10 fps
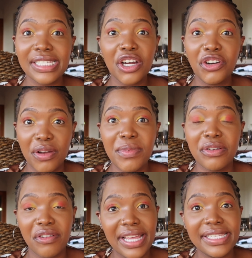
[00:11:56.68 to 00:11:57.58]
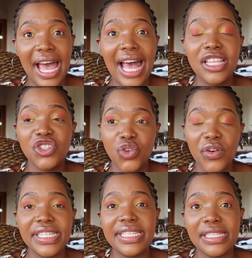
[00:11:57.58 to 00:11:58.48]
a Caribbean writer and the
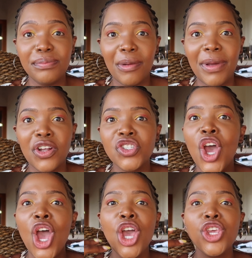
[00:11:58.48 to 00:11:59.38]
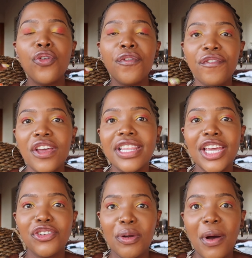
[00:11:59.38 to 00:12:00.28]
story is set in Barbados, you feel
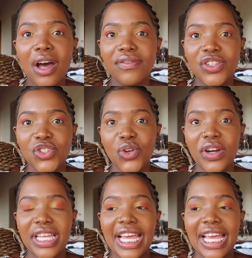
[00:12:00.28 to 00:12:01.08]
like you're a part of the story.